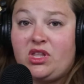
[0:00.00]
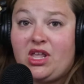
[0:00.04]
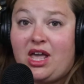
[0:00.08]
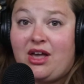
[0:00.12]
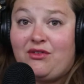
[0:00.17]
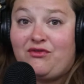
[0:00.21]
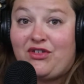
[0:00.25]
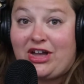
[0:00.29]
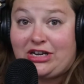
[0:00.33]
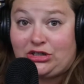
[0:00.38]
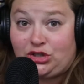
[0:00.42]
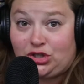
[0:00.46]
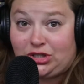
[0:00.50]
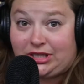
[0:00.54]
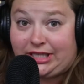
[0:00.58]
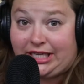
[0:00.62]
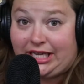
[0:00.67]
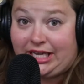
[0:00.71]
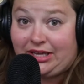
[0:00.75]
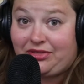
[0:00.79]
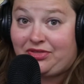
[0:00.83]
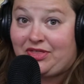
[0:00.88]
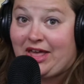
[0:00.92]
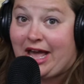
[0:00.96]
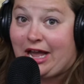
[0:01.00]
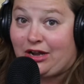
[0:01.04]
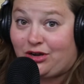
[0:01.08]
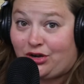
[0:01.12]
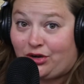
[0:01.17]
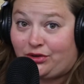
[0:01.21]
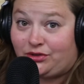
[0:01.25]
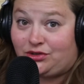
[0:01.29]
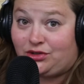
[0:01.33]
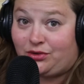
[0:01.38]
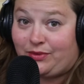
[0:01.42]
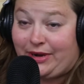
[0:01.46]
Eventually, that
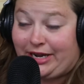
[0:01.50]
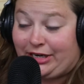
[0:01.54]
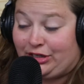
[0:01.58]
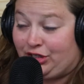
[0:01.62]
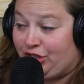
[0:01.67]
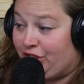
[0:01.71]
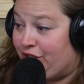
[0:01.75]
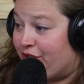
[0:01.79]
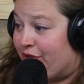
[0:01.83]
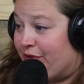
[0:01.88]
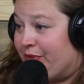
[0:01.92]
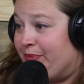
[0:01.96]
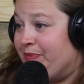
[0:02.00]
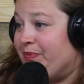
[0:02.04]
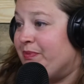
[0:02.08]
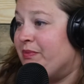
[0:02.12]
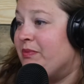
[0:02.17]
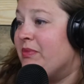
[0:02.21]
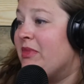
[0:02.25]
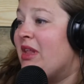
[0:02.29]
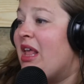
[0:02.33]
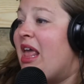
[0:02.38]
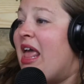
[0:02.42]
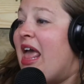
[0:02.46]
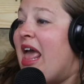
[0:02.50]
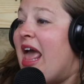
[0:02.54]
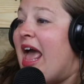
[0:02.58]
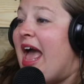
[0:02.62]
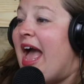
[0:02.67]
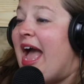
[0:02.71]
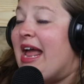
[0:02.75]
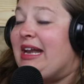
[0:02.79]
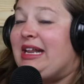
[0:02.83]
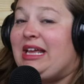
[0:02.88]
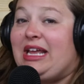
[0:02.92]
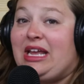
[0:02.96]
goes away too.
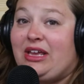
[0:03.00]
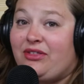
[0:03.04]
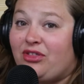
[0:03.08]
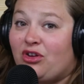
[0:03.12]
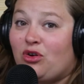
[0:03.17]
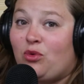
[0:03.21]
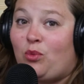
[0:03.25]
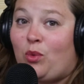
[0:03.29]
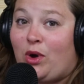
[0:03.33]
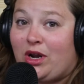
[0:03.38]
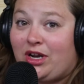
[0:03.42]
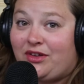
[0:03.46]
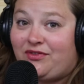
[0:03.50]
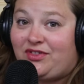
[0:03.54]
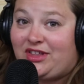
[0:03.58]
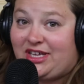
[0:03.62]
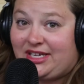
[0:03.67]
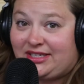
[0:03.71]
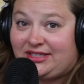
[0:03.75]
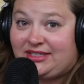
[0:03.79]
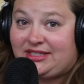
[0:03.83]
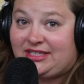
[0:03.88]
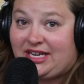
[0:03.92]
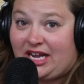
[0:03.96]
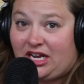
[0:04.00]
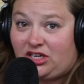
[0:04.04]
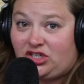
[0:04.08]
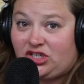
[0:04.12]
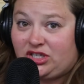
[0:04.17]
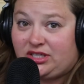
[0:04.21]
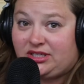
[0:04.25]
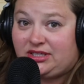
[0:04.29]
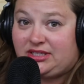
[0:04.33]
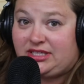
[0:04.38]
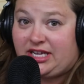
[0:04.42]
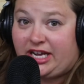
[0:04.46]
At either one of these
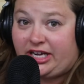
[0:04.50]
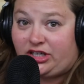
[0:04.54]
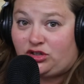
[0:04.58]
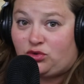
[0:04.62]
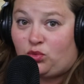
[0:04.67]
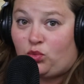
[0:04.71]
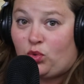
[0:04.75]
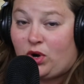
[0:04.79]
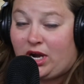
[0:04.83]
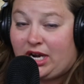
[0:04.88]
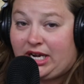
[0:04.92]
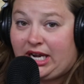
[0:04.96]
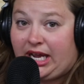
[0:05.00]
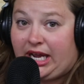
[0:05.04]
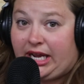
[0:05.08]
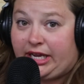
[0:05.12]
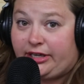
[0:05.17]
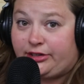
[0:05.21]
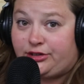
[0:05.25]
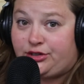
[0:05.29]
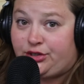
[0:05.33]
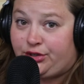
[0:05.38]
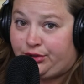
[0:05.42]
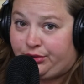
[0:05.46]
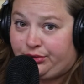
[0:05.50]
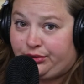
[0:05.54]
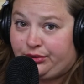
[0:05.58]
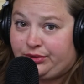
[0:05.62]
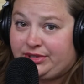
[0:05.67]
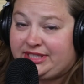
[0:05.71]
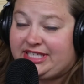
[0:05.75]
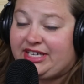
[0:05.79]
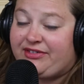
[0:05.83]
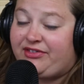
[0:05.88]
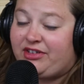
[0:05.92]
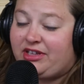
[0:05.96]
stages, stage 1 and 2,
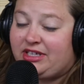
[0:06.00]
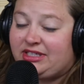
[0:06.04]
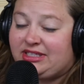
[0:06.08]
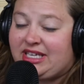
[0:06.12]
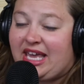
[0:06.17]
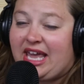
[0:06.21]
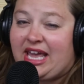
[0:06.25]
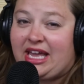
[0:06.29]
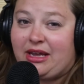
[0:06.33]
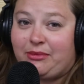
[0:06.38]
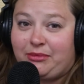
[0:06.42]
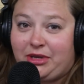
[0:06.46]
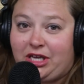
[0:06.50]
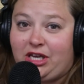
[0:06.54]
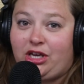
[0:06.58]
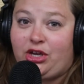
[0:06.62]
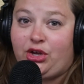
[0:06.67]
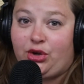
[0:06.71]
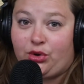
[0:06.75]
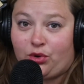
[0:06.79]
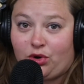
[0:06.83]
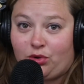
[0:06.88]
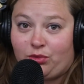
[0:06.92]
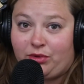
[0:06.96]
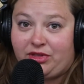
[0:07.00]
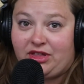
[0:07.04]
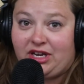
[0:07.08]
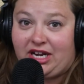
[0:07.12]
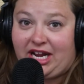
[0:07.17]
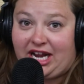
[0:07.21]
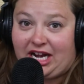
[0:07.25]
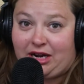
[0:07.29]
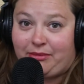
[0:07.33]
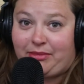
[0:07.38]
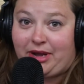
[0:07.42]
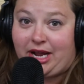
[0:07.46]
syphilis can be cured with an
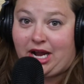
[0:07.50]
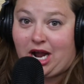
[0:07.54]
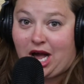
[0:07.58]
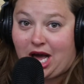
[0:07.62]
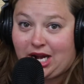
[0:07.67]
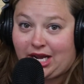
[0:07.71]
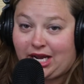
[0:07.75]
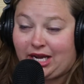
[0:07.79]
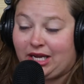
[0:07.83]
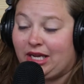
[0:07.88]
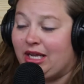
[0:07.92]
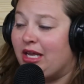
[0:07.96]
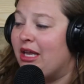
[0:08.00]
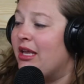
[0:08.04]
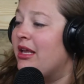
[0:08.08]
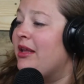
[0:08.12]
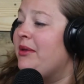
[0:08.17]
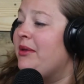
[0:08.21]
antibiotic.